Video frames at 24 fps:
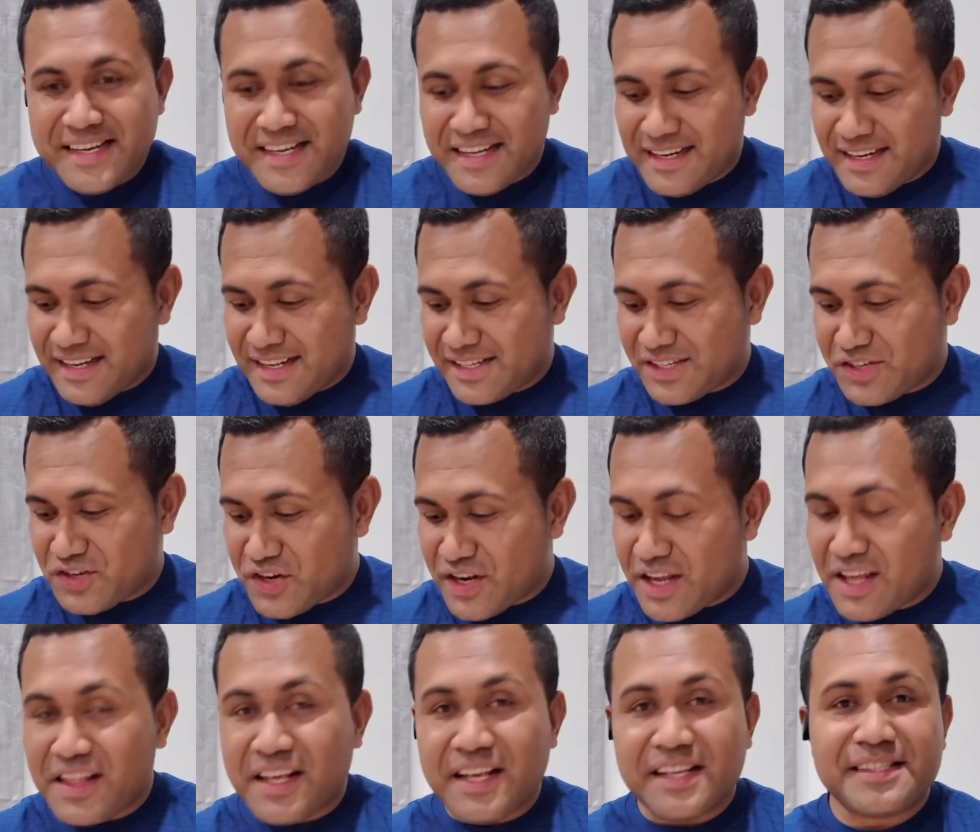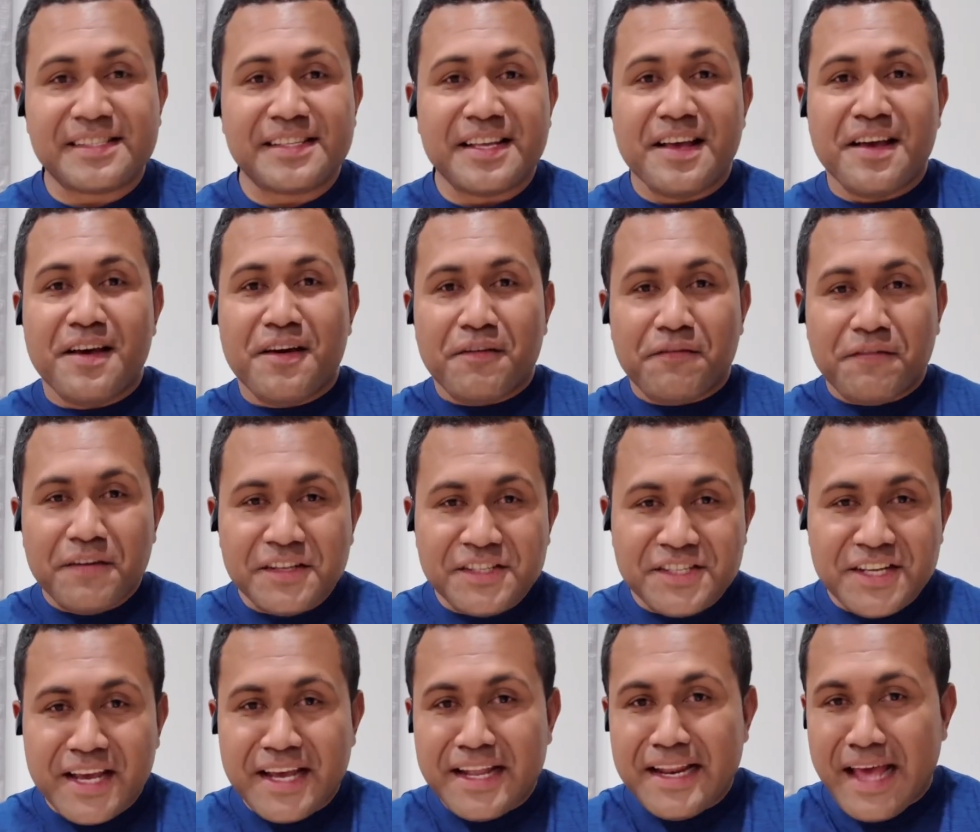Let's try this
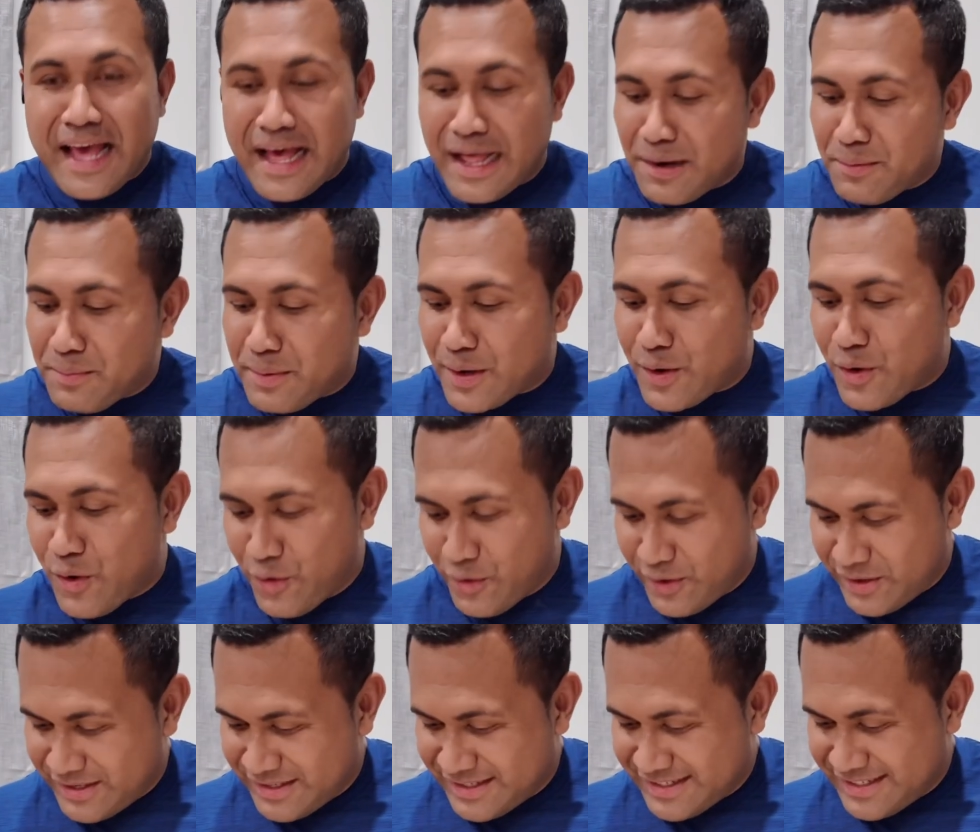Fijian albacore.